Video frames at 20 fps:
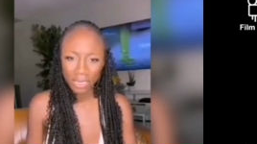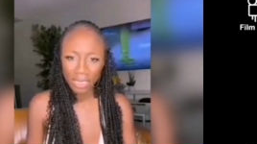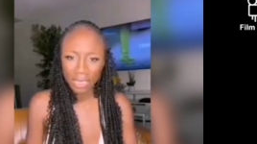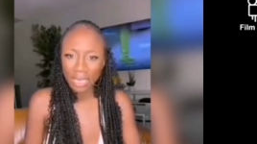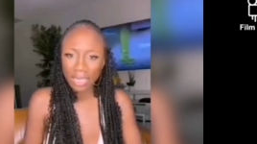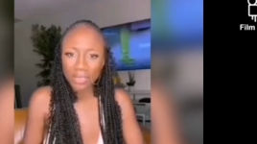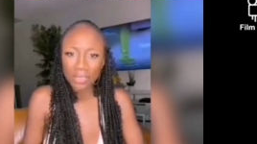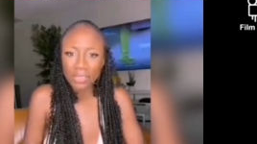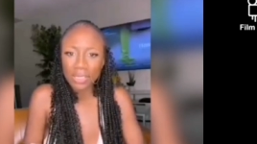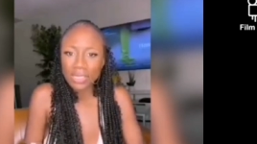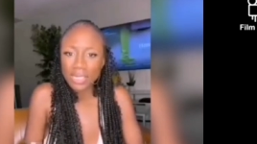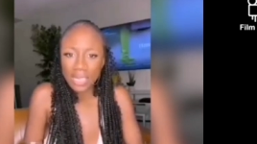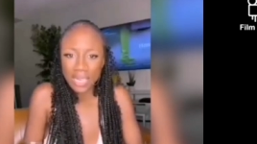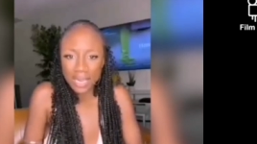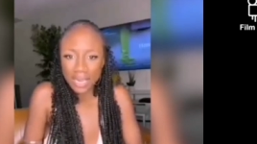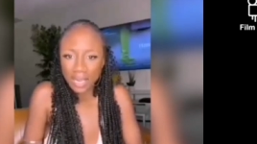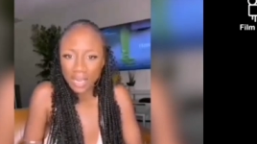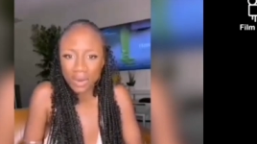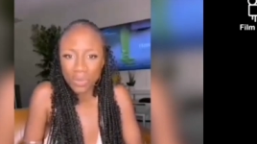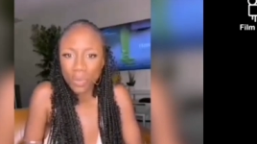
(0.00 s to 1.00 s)
He cannot
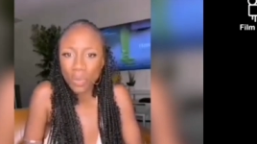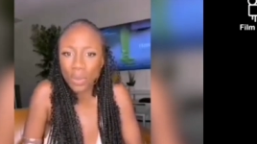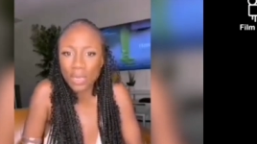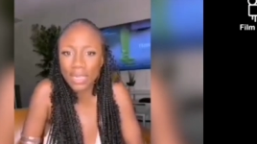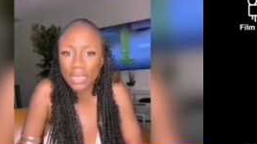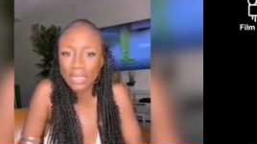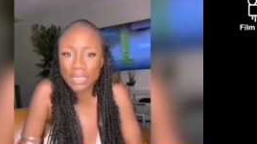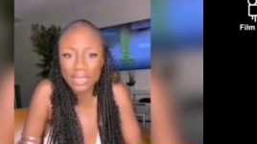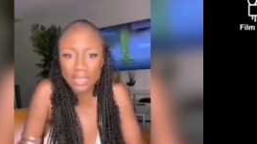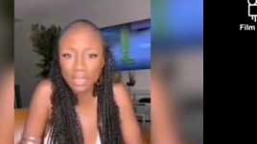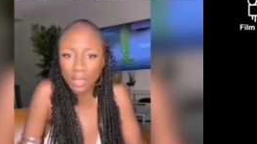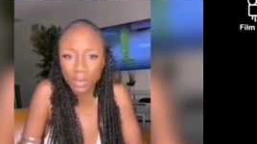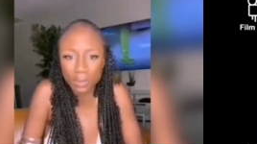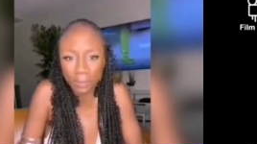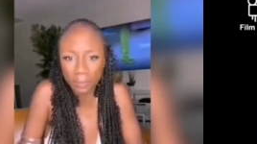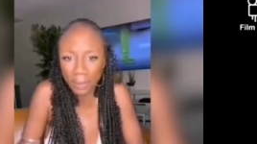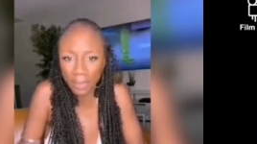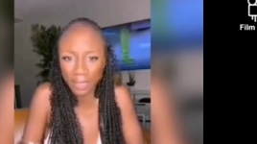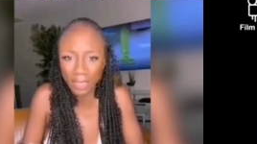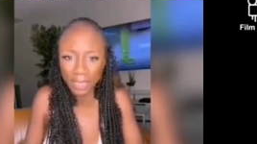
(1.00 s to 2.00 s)
tear what he did
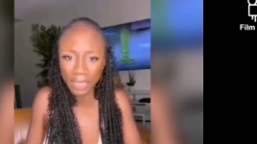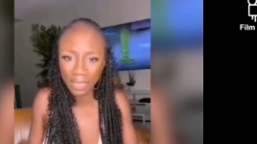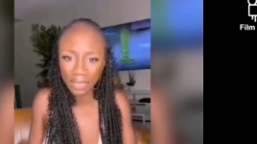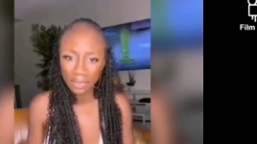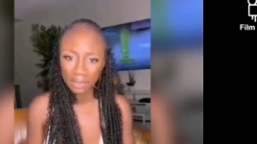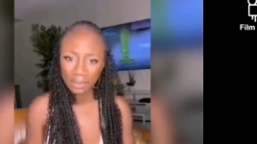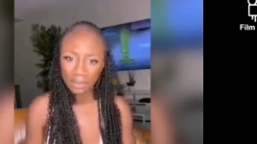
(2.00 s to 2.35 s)
not make.